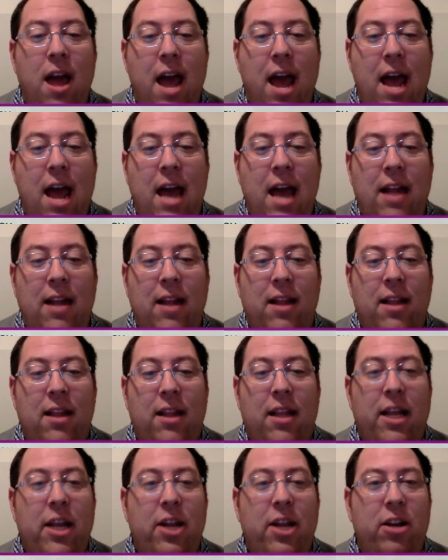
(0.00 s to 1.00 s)
And
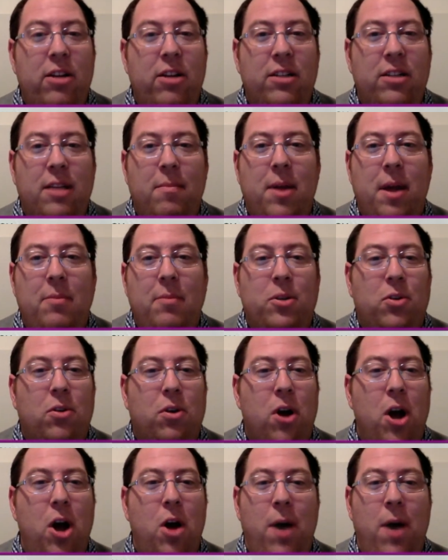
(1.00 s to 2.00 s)
leaders sometimes
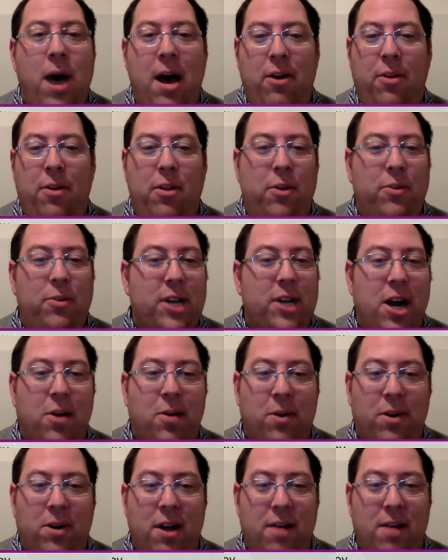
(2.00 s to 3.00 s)
grow out of those
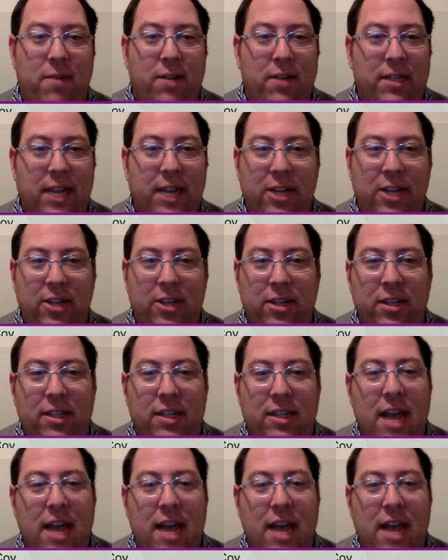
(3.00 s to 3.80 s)
awkward conversations,